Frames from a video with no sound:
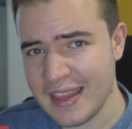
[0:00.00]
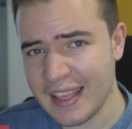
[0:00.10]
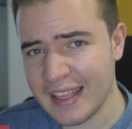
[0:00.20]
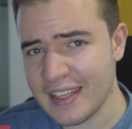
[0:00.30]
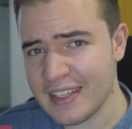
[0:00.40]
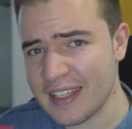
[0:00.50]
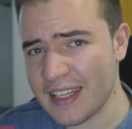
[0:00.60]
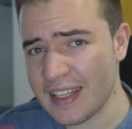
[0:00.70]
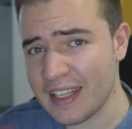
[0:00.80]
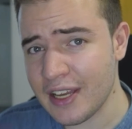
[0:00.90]
his
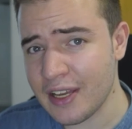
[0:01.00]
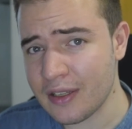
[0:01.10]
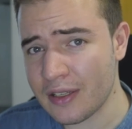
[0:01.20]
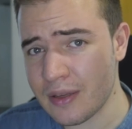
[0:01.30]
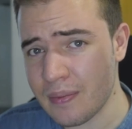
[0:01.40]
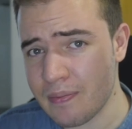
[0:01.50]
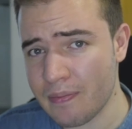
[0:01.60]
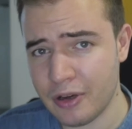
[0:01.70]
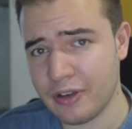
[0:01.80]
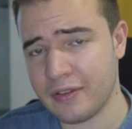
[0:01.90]
third
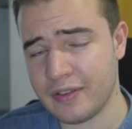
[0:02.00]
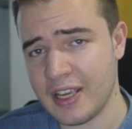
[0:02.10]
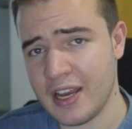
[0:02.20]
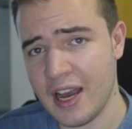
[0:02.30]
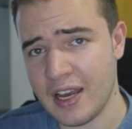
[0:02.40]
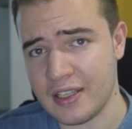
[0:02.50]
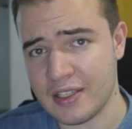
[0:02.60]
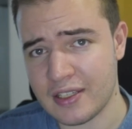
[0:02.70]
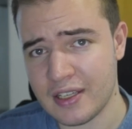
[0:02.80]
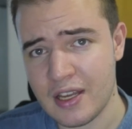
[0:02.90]
Book of the
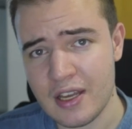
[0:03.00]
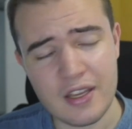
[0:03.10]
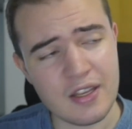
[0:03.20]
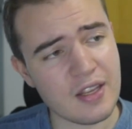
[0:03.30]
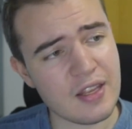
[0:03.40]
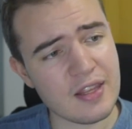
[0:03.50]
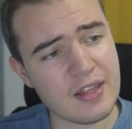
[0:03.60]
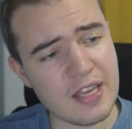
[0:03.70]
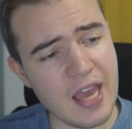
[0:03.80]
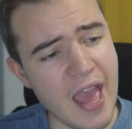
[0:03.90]
Eyes,
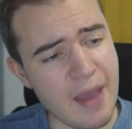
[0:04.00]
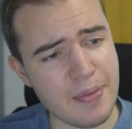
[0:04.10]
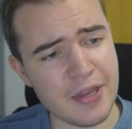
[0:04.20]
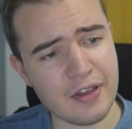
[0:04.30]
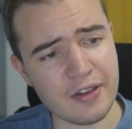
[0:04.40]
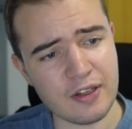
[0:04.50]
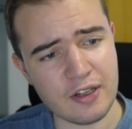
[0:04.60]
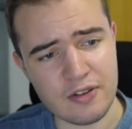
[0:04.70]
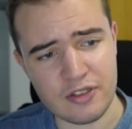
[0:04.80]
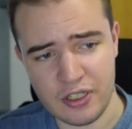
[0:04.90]
the epic
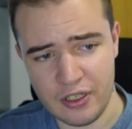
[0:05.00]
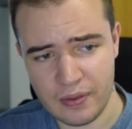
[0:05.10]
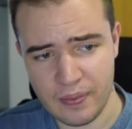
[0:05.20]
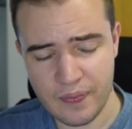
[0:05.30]
conclusion